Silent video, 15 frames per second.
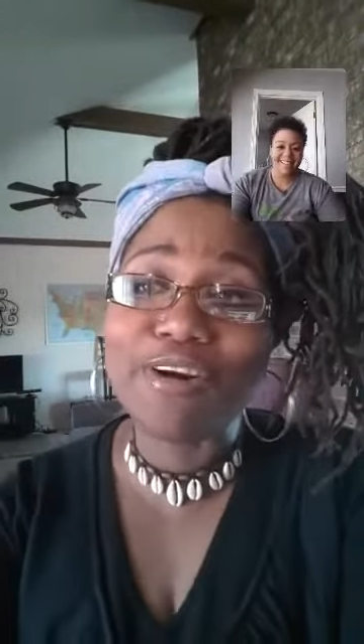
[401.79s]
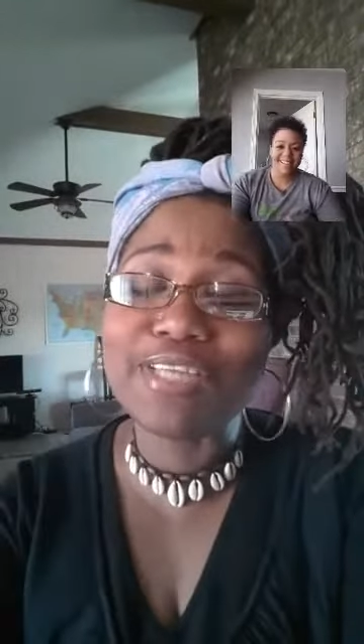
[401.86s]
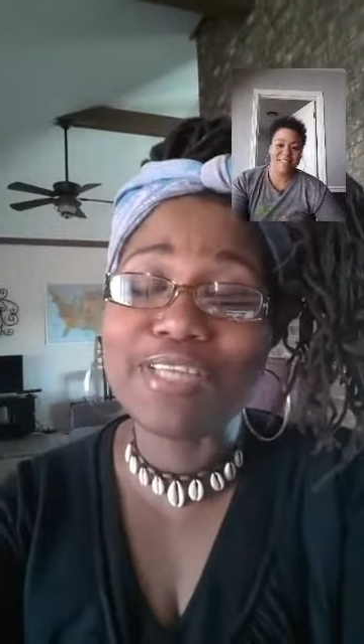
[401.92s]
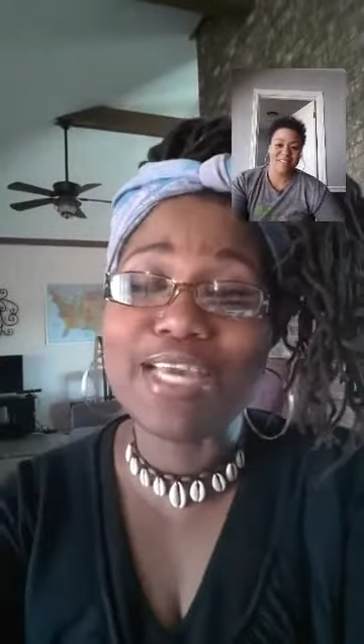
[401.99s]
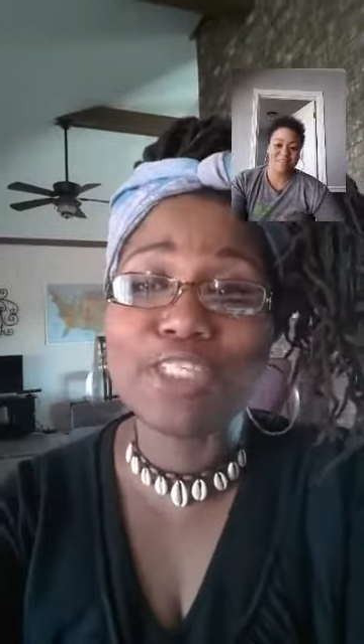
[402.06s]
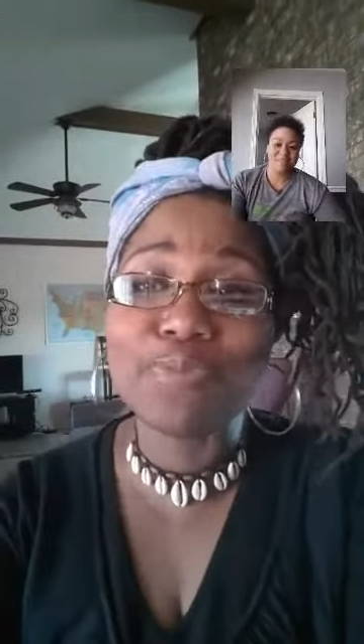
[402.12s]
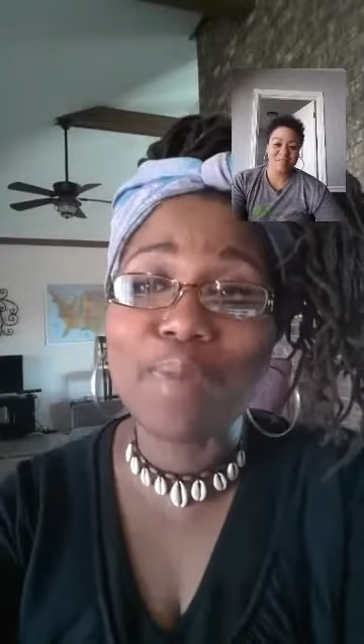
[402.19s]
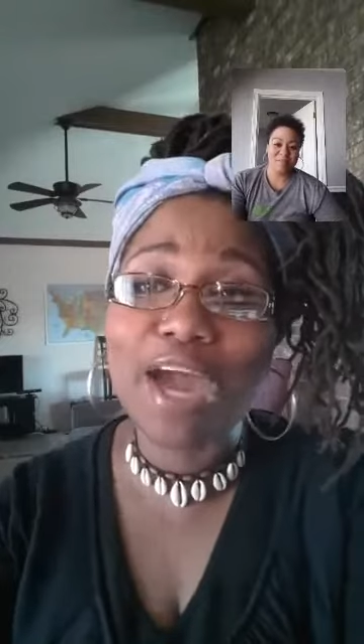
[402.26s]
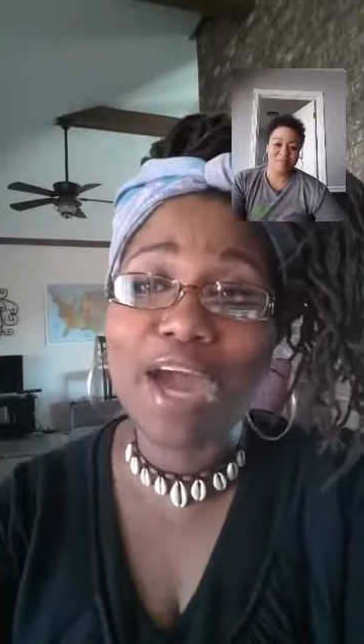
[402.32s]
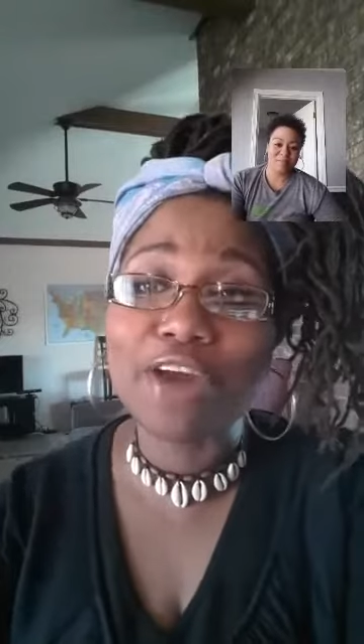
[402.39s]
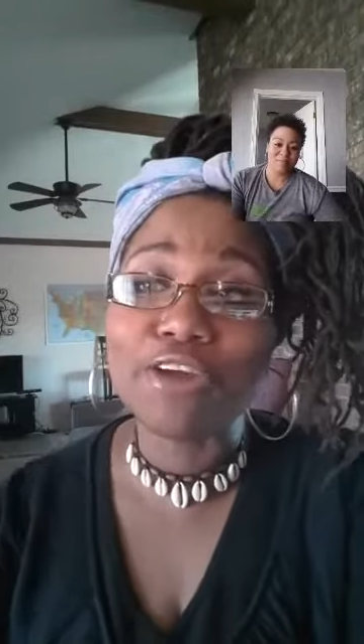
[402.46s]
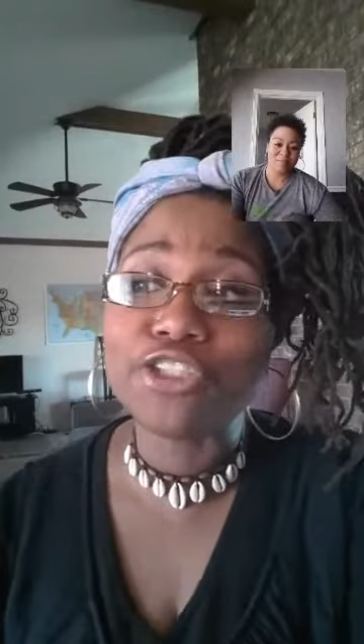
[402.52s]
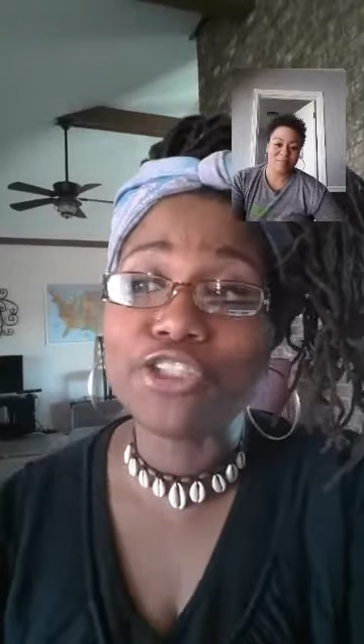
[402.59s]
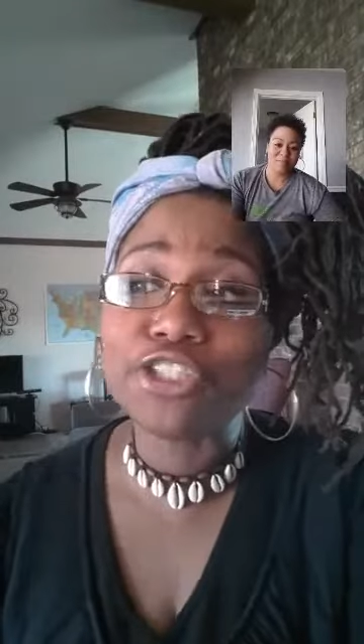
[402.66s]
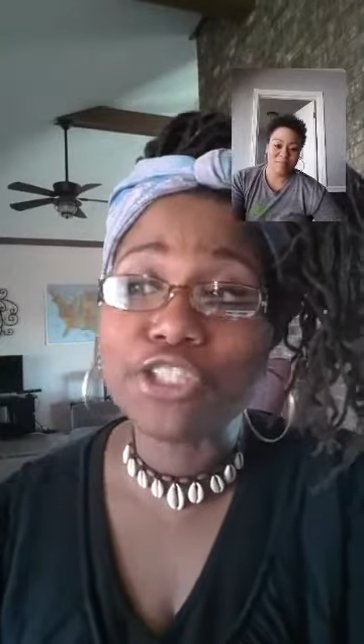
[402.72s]
inspire your
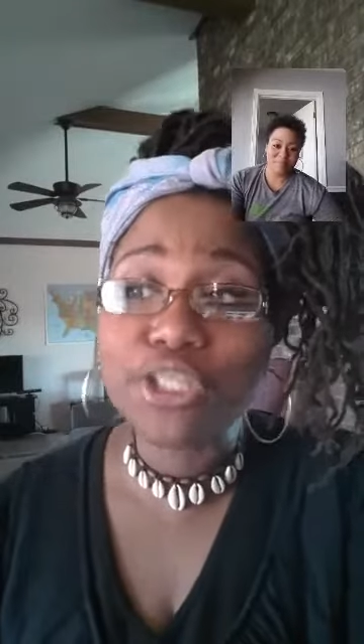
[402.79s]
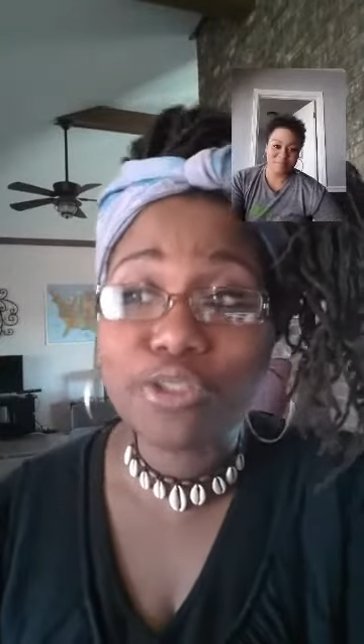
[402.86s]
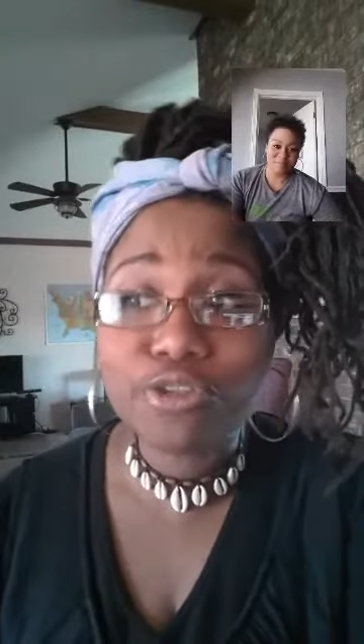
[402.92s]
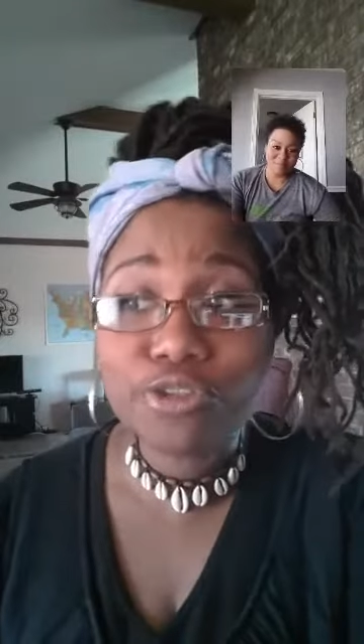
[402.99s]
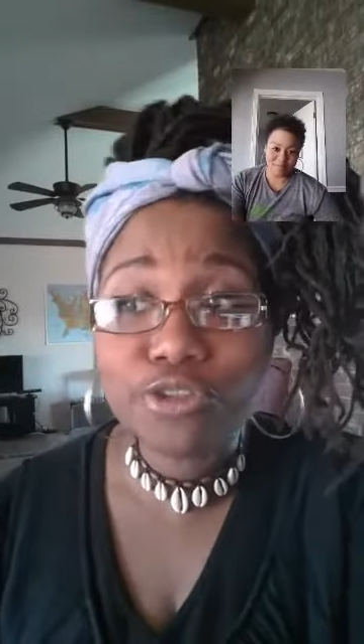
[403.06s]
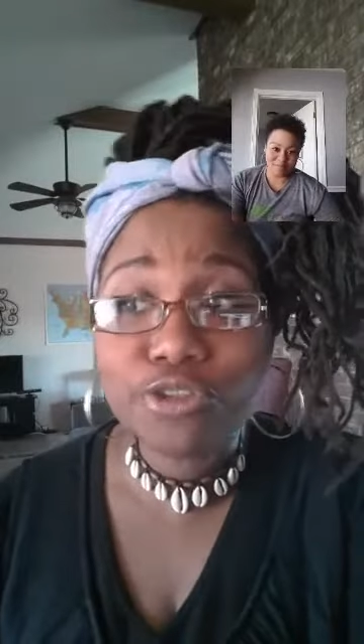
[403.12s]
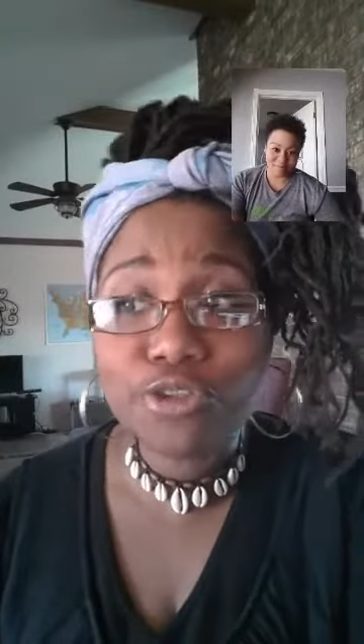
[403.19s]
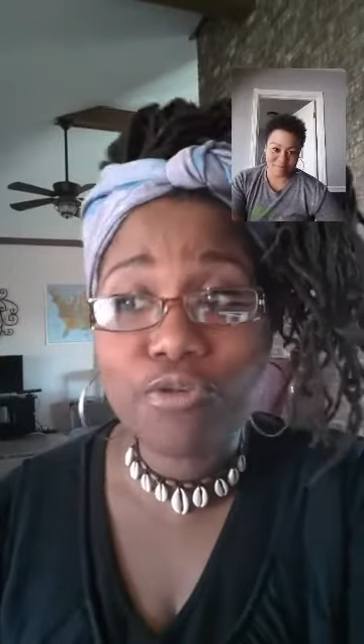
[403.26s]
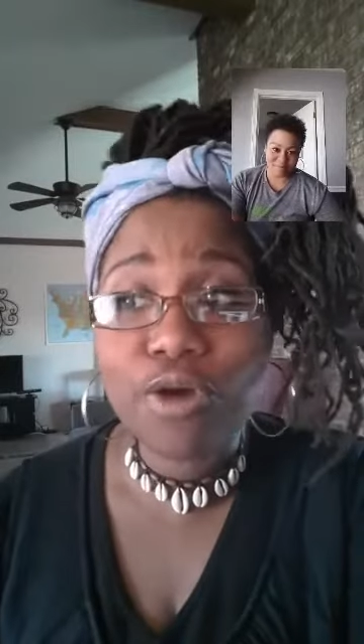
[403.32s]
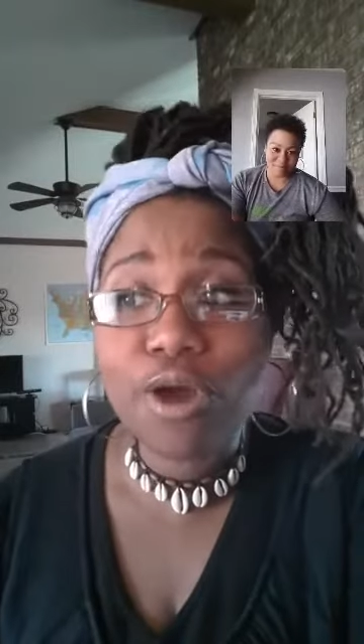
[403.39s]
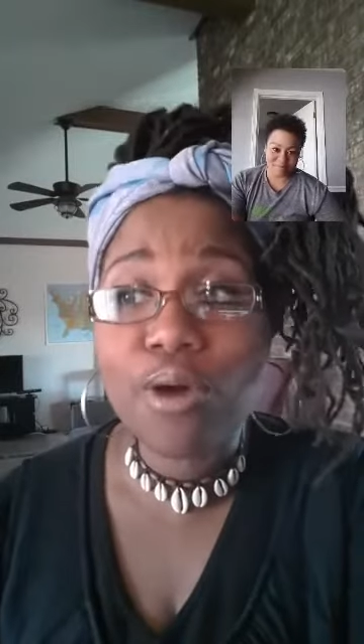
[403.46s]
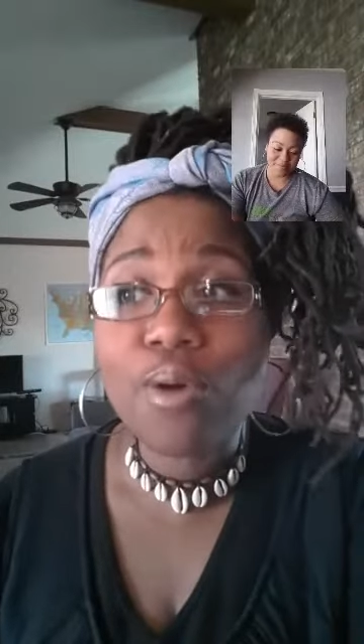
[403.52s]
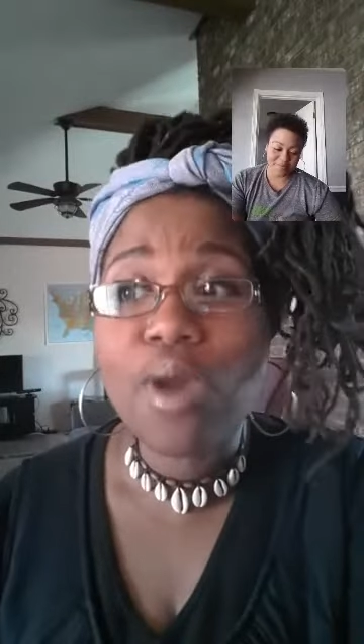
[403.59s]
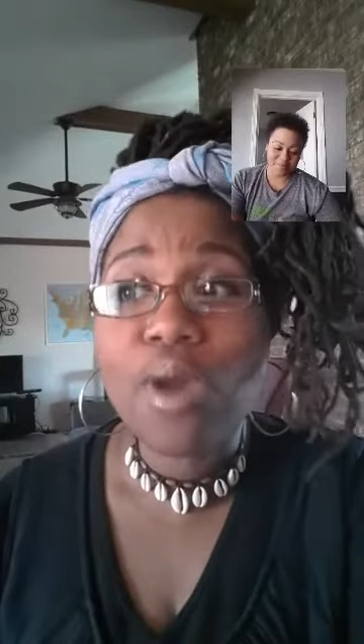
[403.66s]
children to grow,